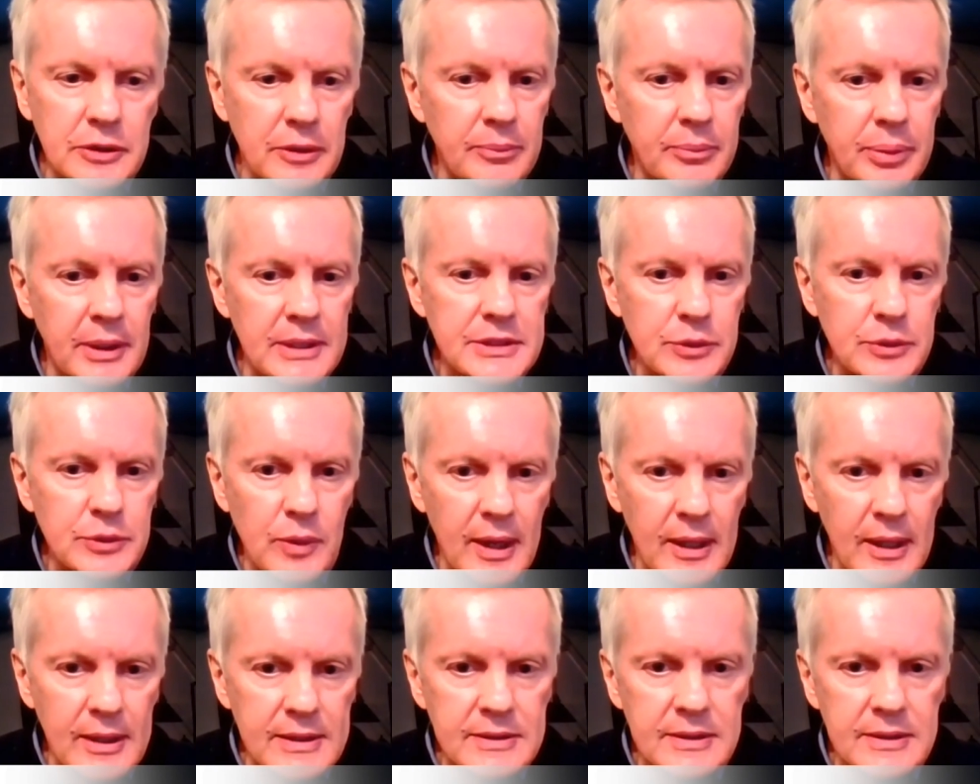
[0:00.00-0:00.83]
on bus
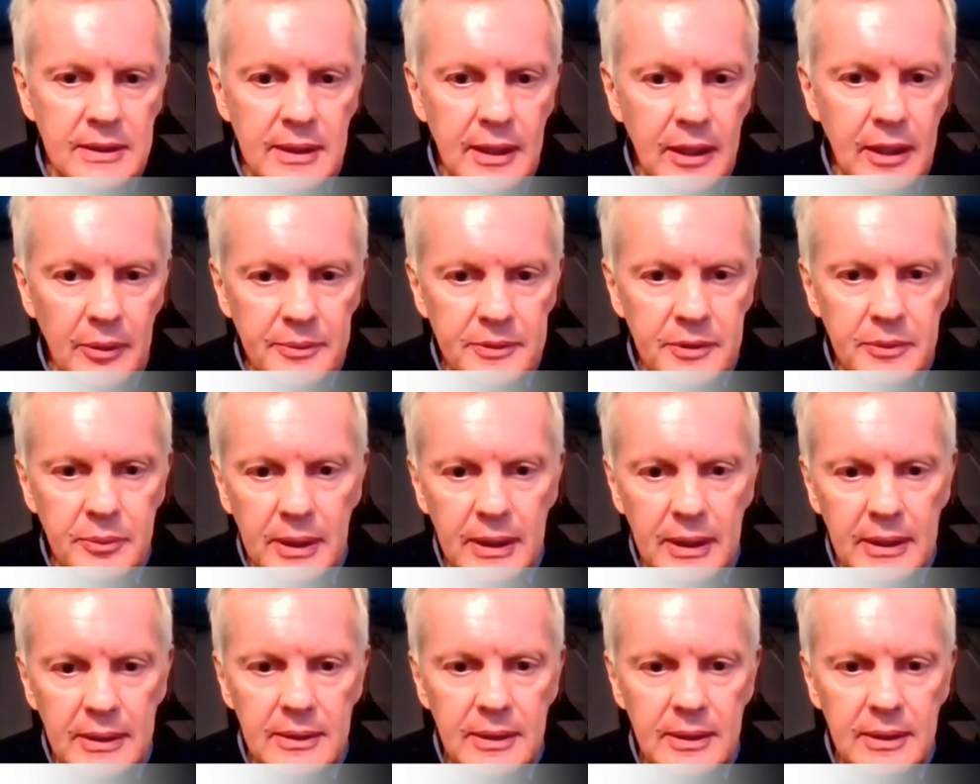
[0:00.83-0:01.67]
routes that help to
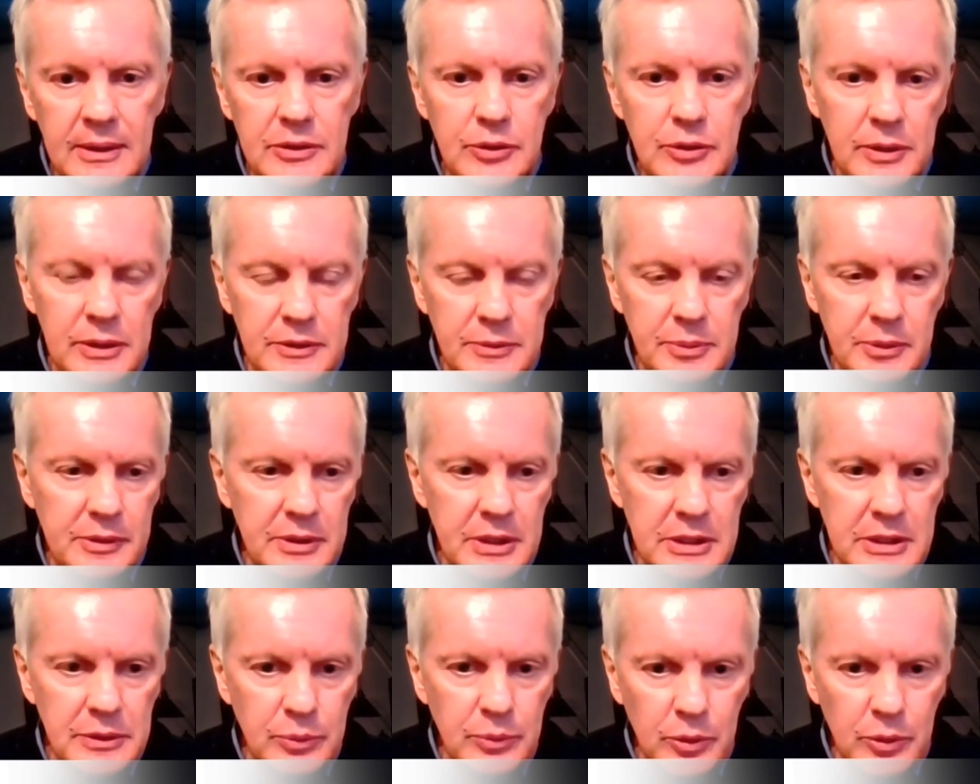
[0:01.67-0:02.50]
make
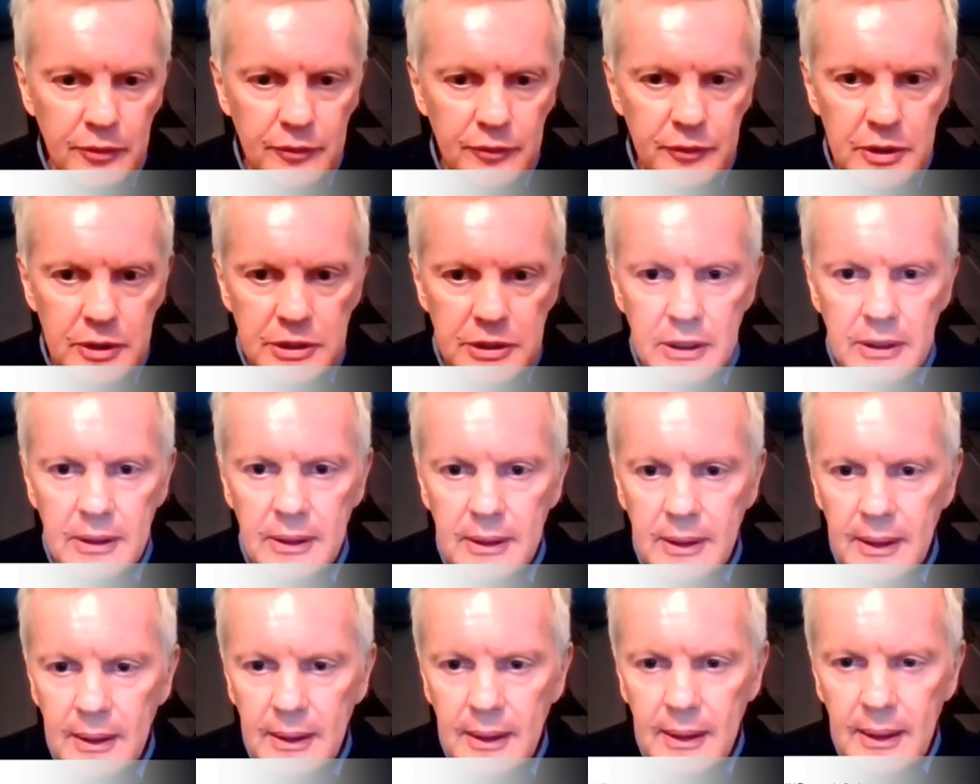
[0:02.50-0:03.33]
transportation more efficient.
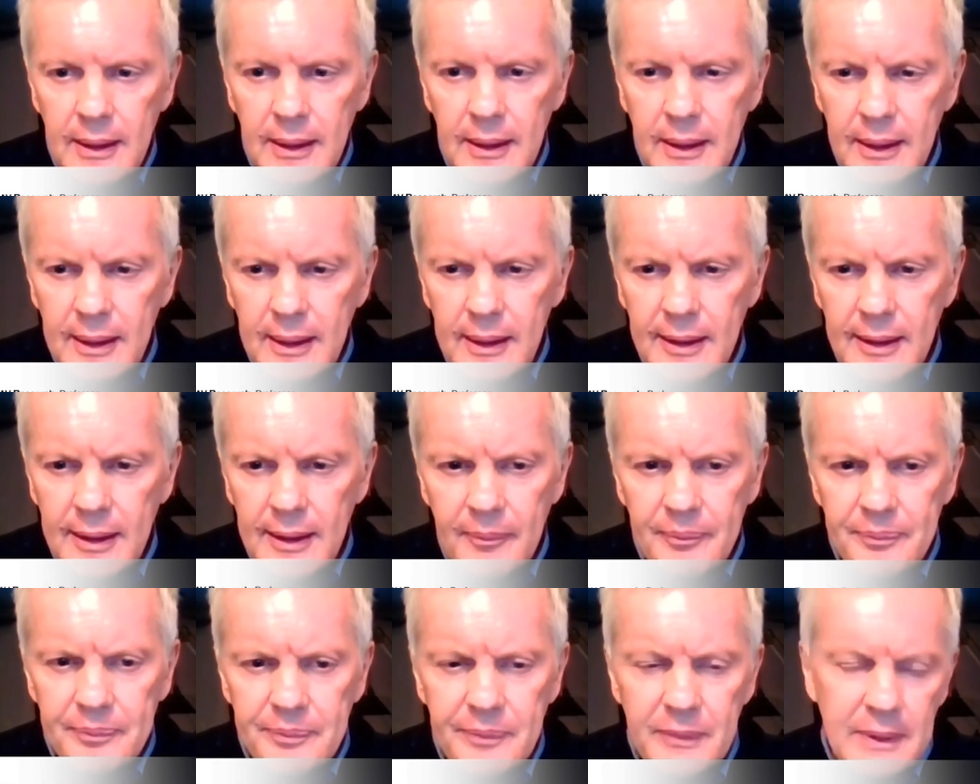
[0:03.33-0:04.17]

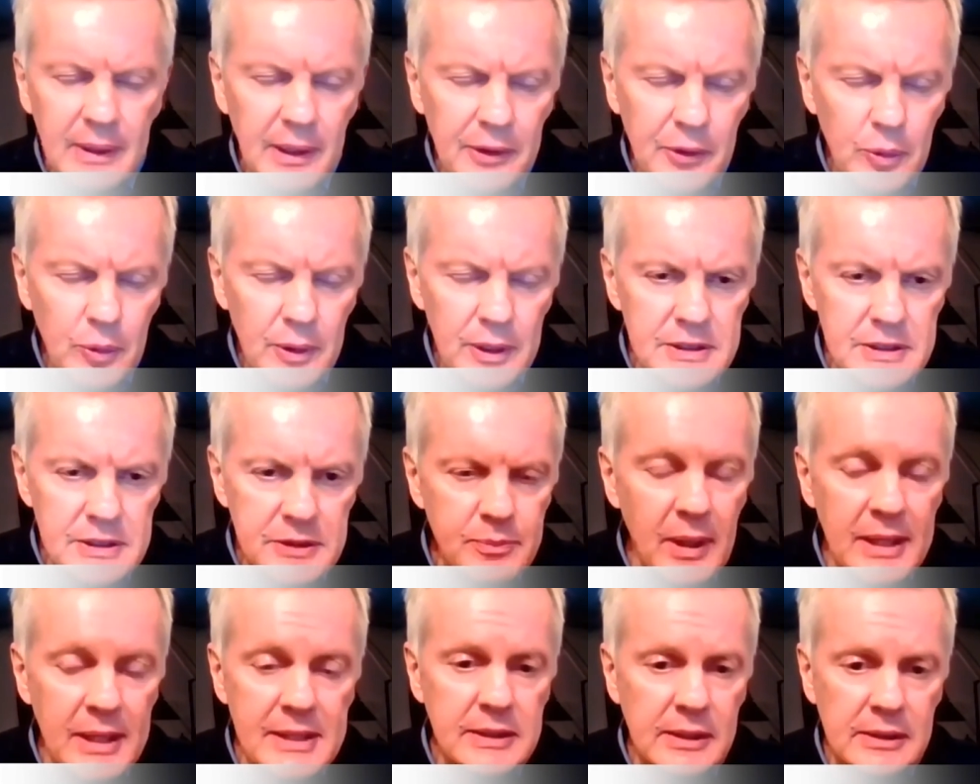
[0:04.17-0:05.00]
Another one is
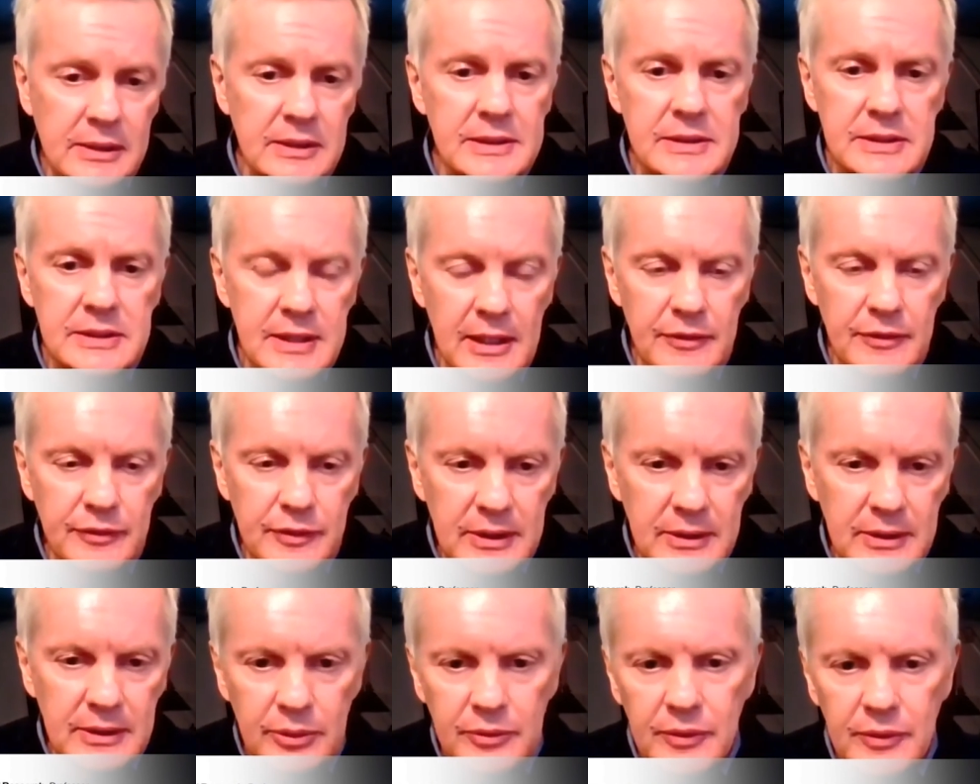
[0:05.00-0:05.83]
bicyclist
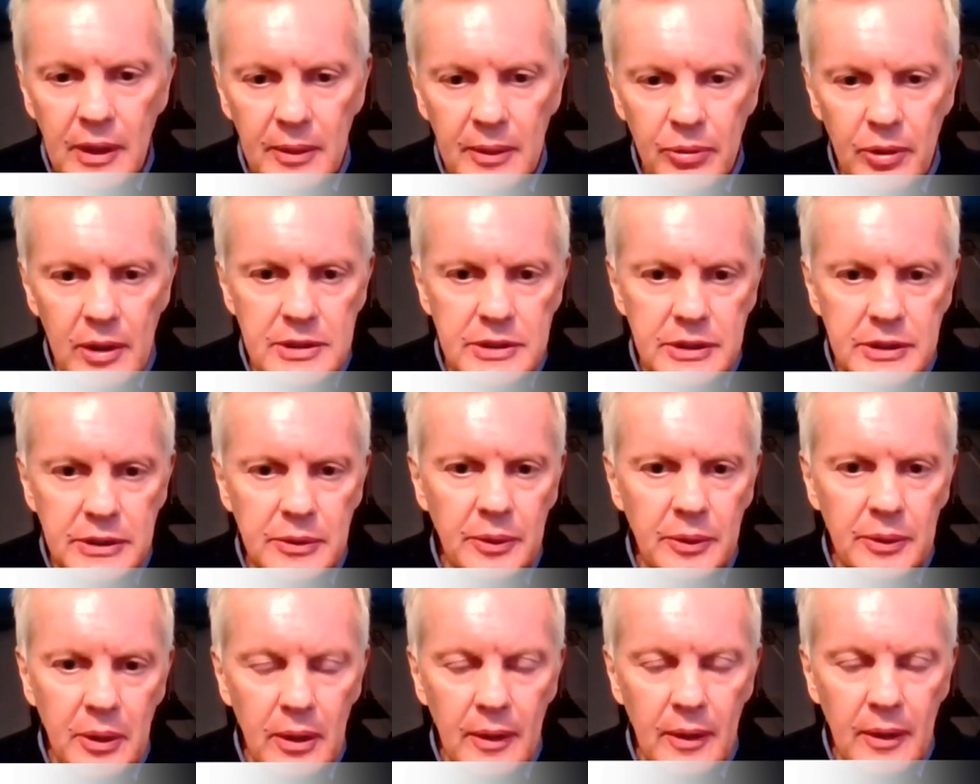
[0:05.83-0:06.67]
safety. We've got a project
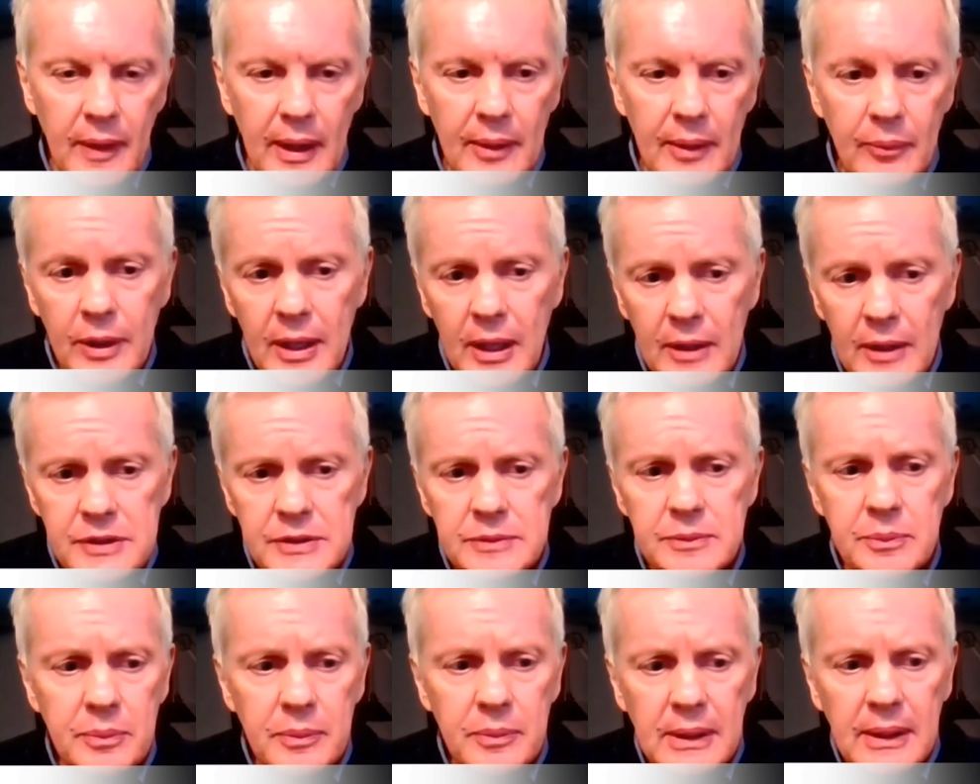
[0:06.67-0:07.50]
going on in that. And we have
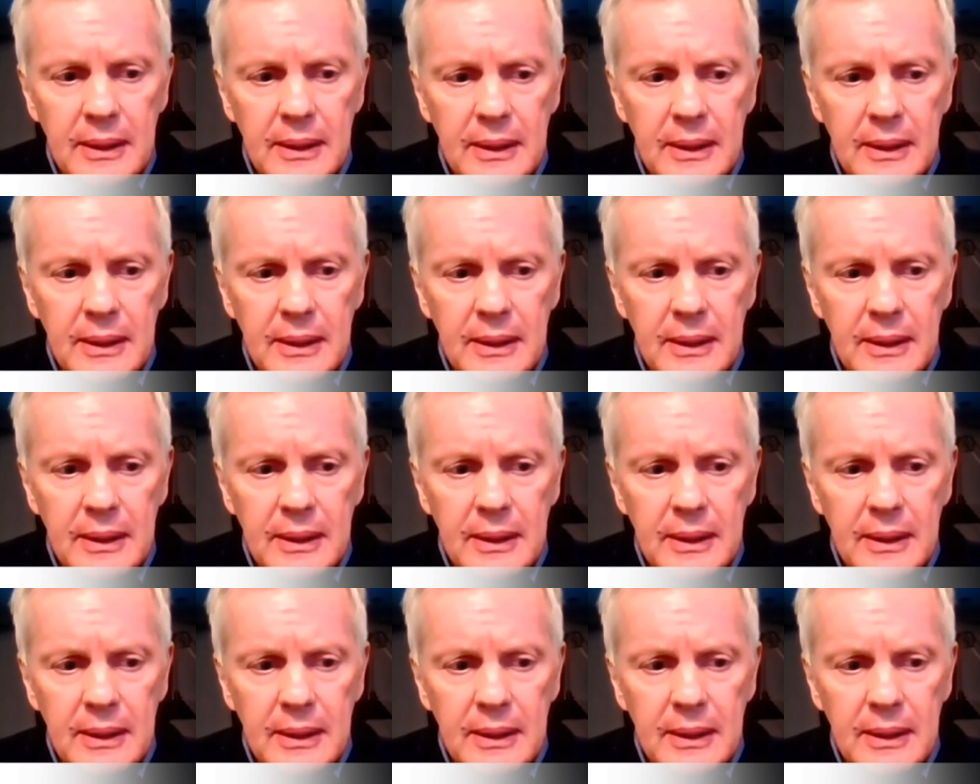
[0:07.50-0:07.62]
some